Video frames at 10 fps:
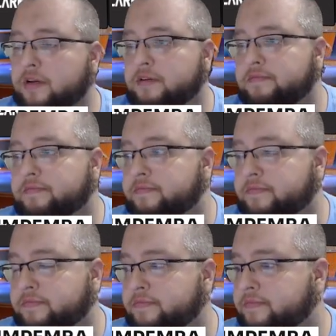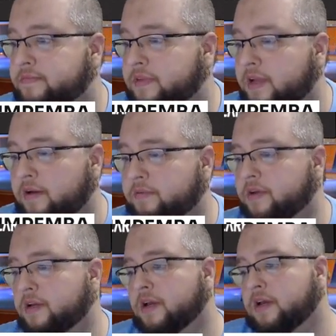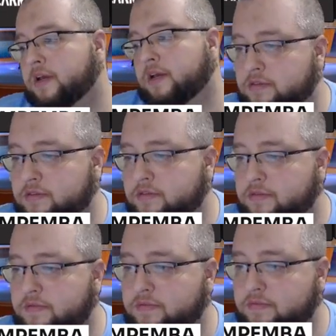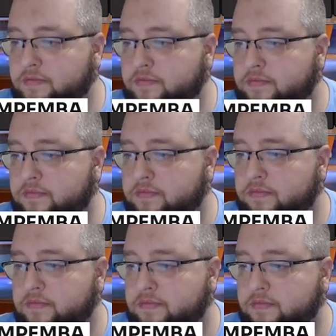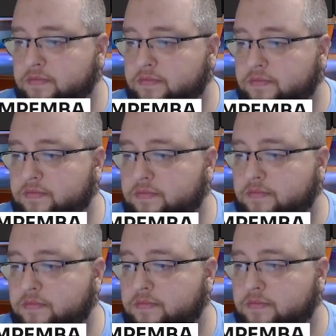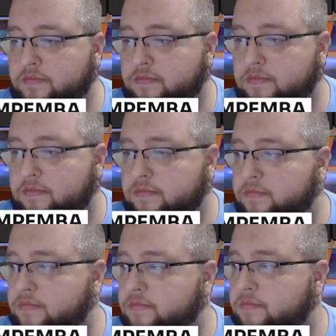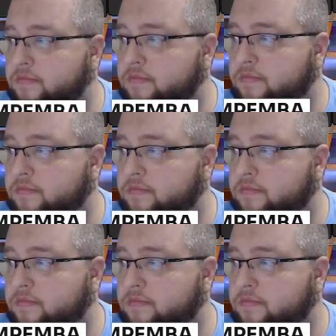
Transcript: No words are spoken by the person on screen.